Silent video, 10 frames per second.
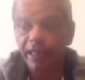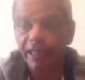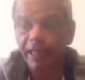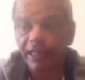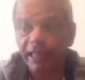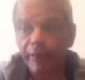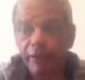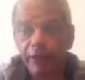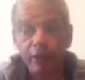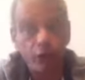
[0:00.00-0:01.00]
is in
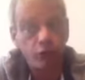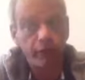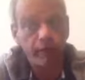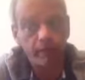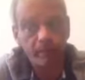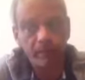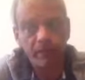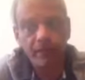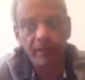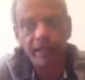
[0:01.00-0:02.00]
every high street.
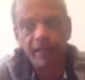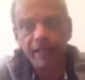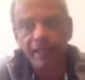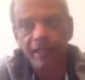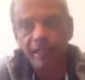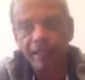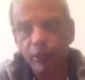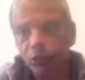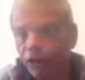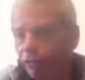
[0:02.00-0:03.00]
It
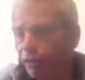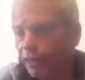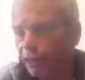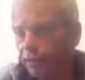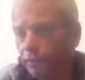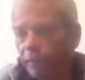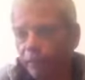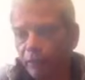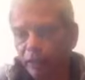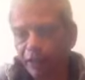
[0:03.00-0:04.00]
sells cigarettes,
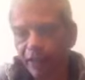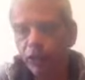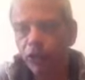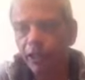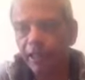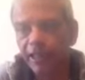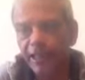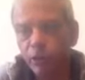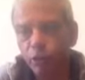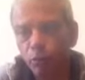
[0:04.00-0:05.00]
but essentially it
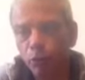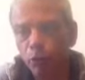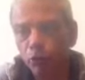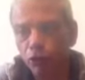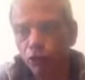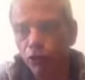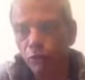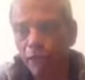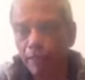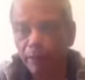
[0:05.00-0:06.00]
sells books,
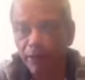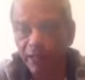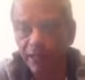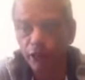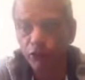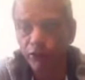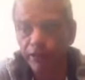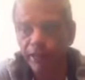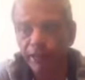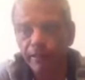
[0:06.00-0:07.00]
newspapers,
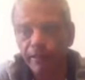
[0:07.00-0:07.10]
stationery,